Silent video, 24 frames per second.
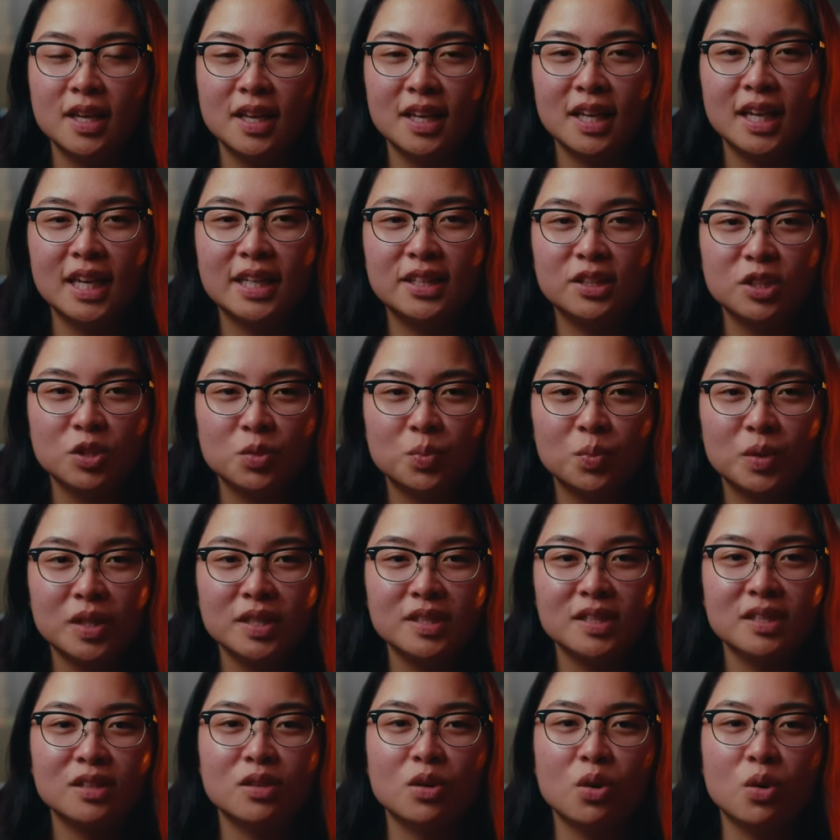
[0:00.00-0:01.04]
It just brings
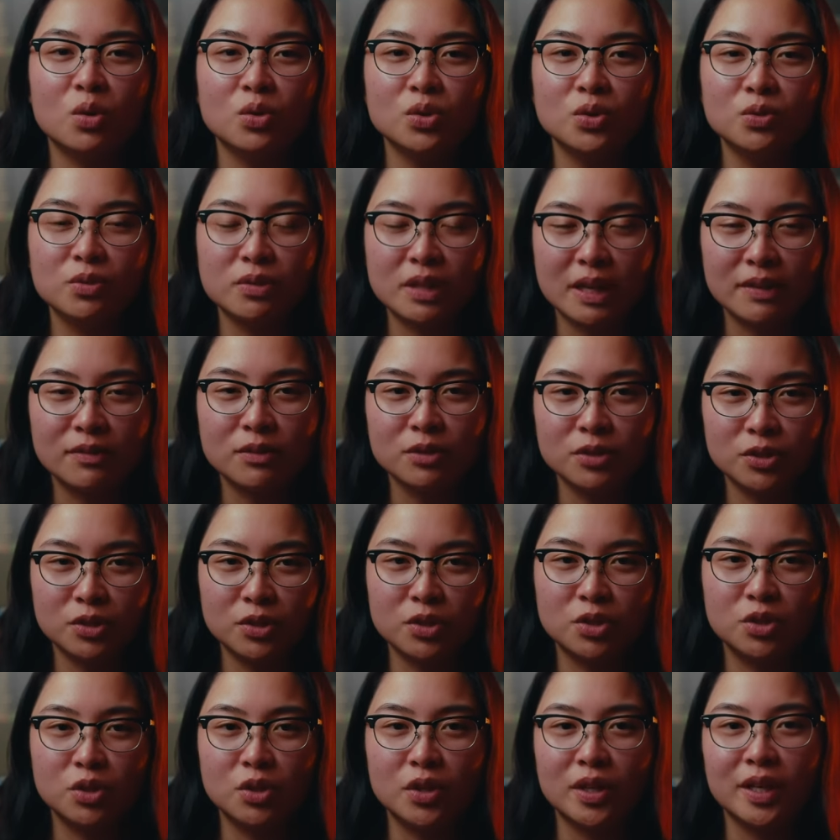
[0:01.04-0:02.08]
in a whole new level to the
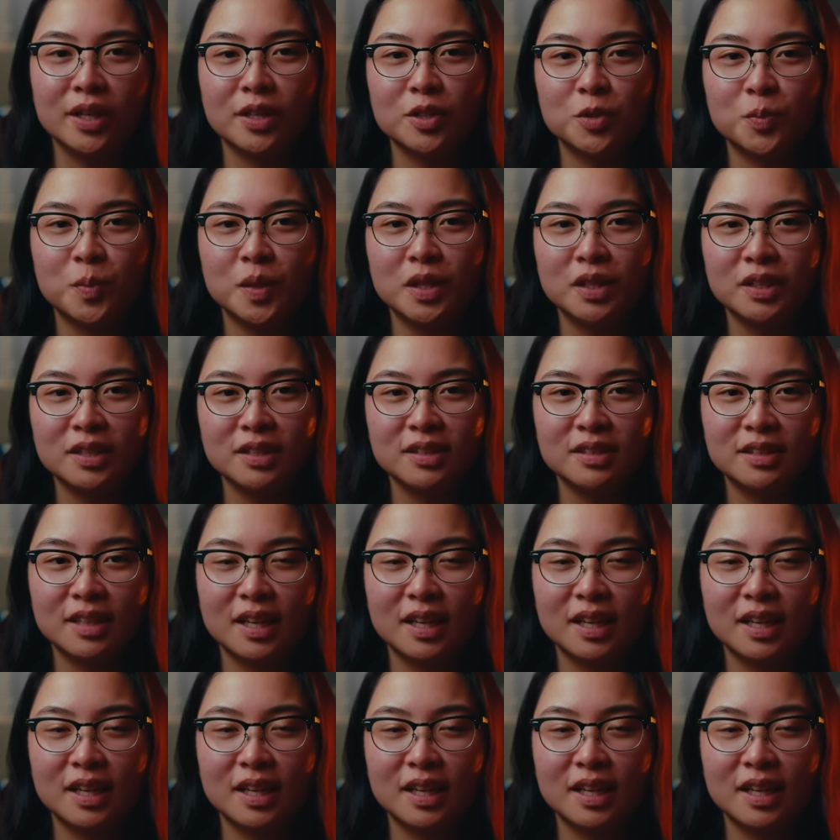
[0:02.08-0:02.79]
shooting experience,